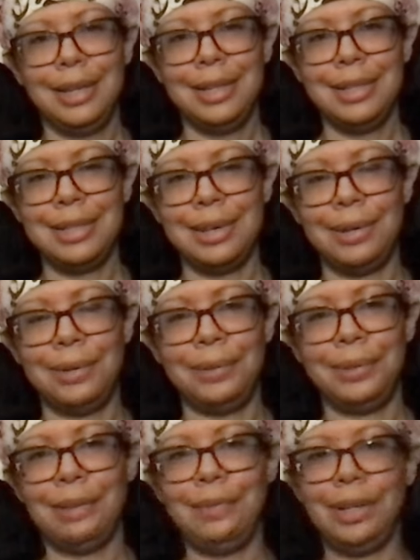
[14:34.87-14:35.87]

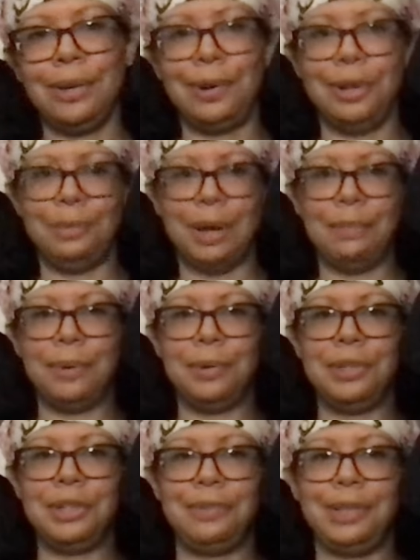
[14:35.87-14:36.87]
So let me go on to my
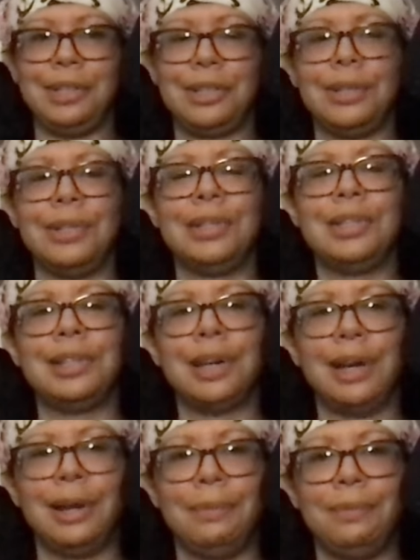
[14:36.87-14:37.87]
bonus features.
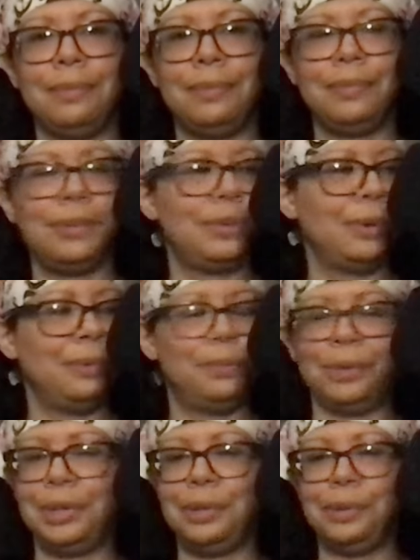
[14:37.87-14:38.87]

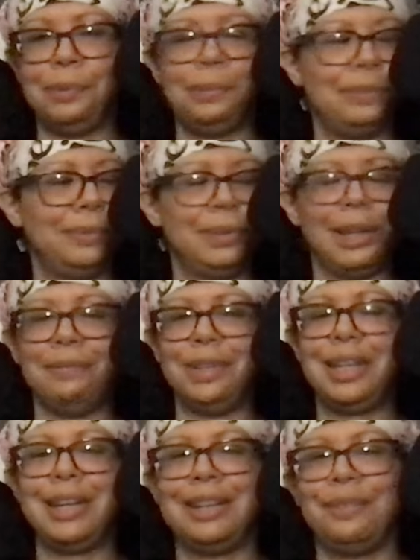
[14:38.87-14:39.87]
Hopefully he'll let
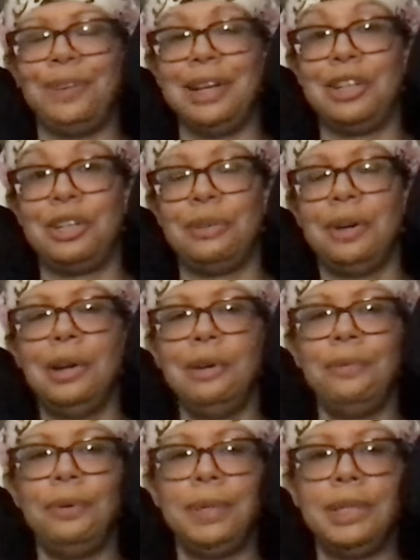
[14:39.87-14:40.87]
me finish
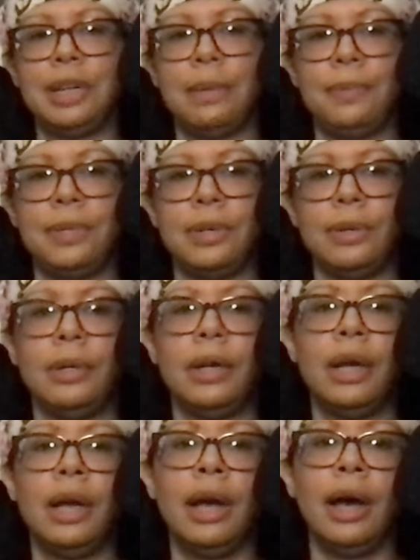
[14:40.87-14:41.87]
filming this episode.
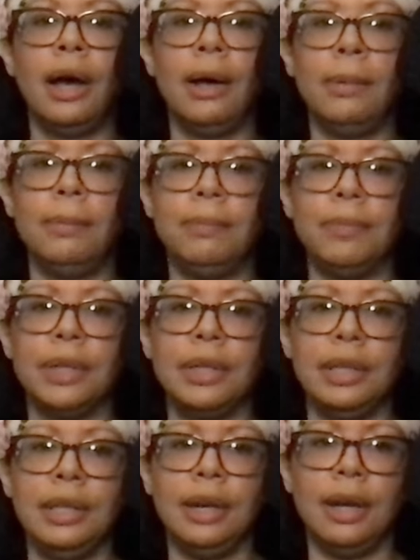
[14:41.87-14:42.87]

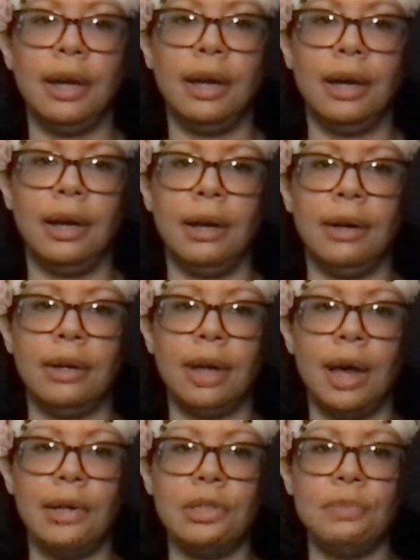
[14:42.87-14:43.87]
The
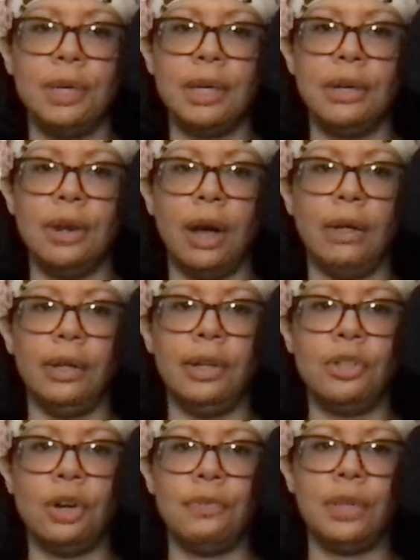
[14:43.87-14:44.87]
Cosmic
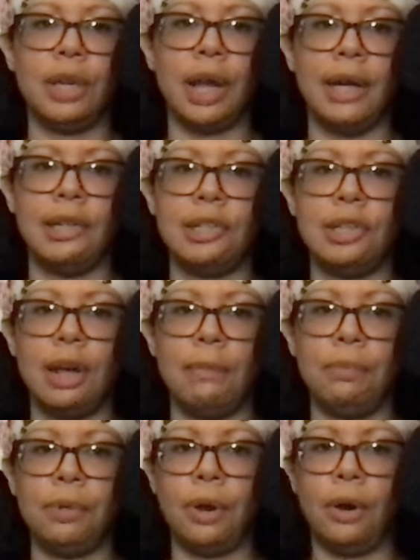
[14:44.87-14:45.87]
Knowledge of the Knights
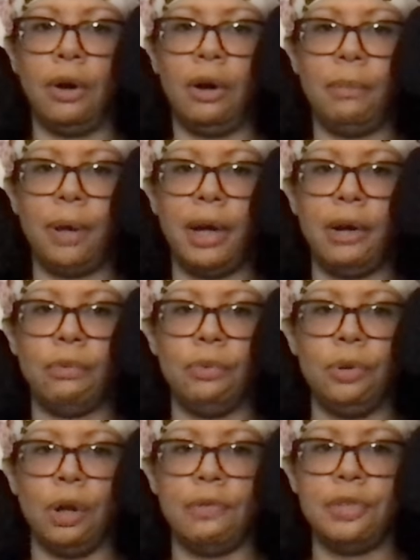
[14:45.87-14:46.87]
Templar by
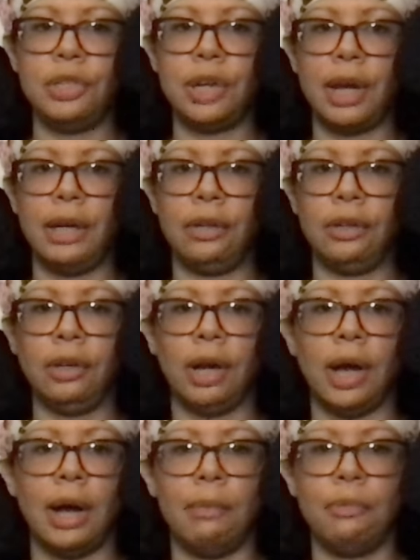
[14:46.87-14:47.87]
Rudolf Steiner
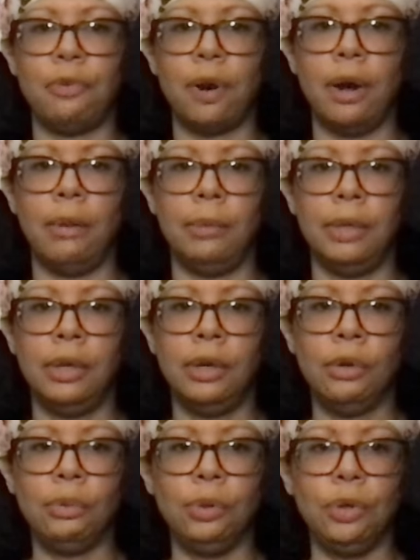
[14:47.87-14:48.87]
from
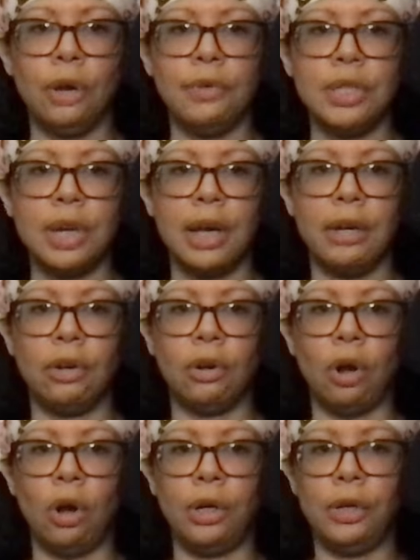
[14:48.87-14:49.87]
Rudolf
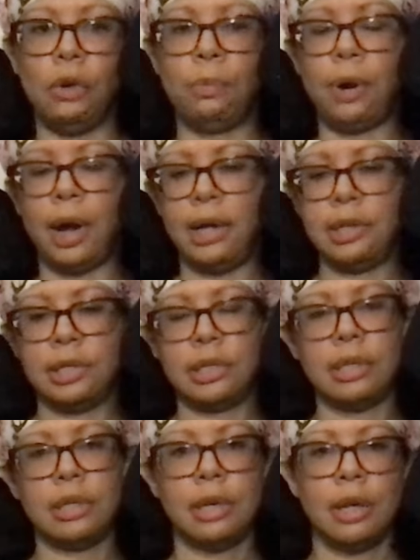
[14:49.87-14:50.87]
Steiner Audio
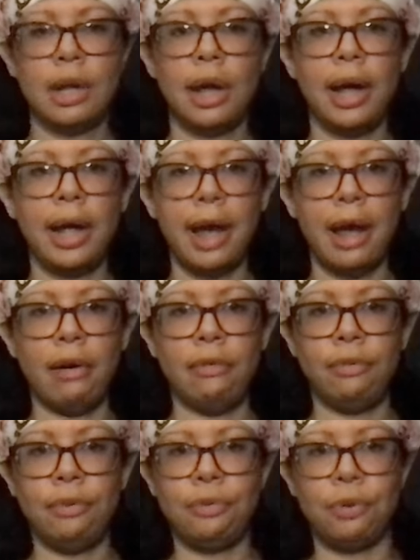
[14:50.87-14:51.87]
Press. I
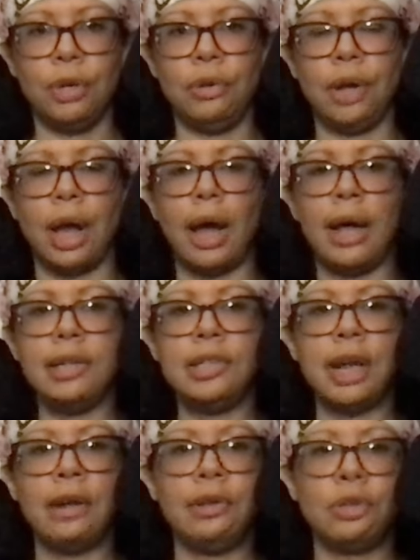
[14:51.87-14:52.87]
have for you guys
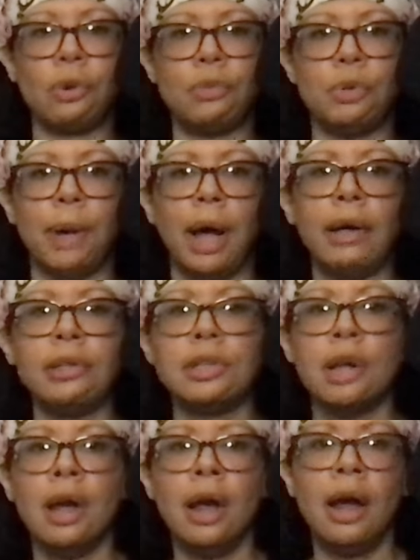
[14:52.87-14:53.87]
down in the description
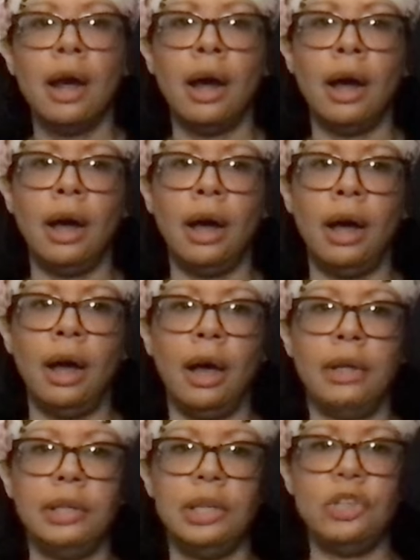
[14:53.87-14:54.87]
box.
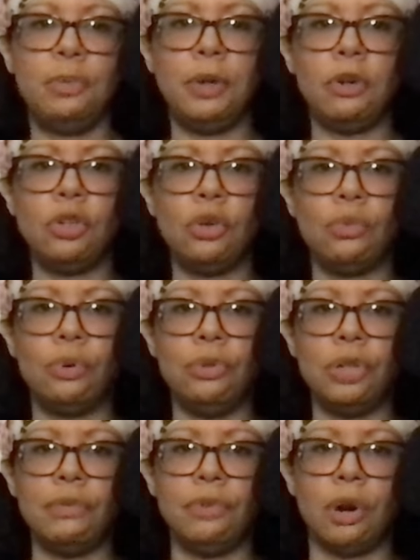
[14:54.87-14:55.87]
The Spiritual
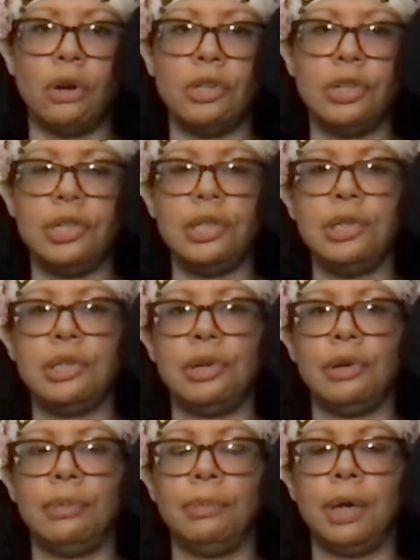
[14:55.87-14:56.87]
Roots of
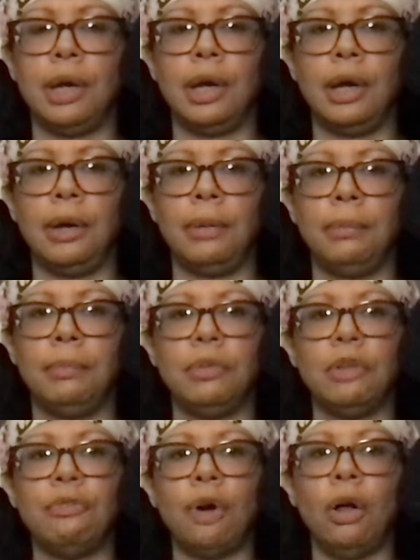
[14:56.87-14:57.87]
Narcissism,
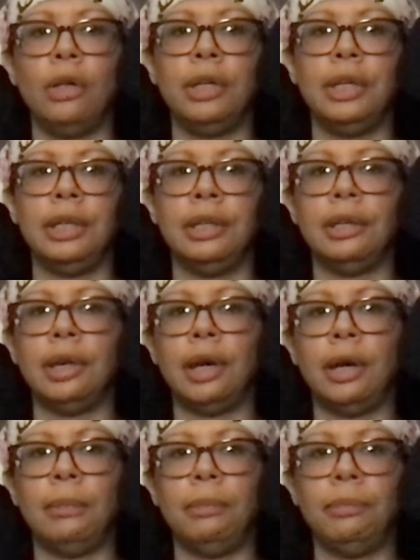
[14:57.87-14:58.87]
The Fallen,
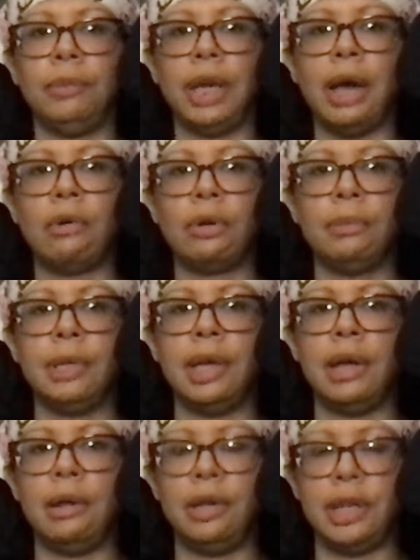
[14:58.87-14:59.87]
The Alchemist,
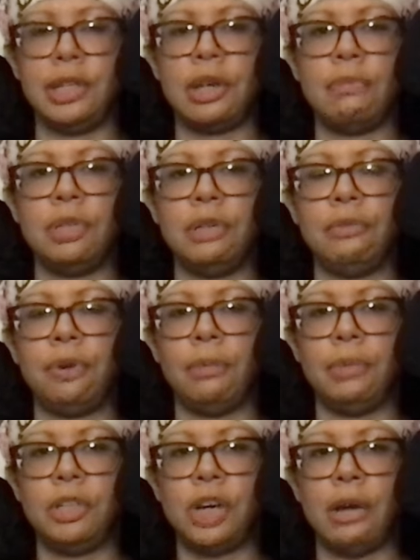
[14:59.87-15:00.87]
and this comes in
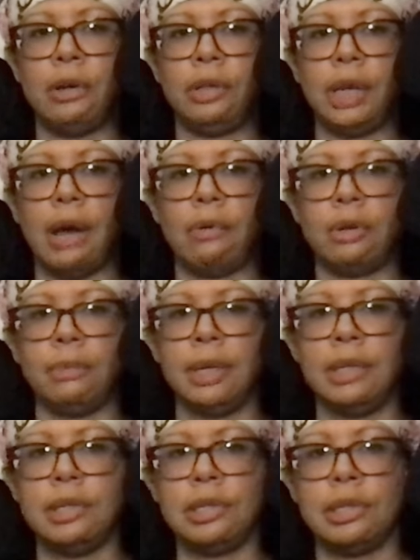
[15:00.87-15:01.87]
from the channel The
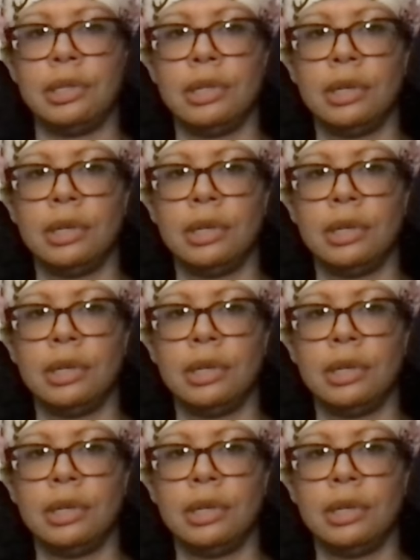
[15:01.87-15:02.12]
Alchemist.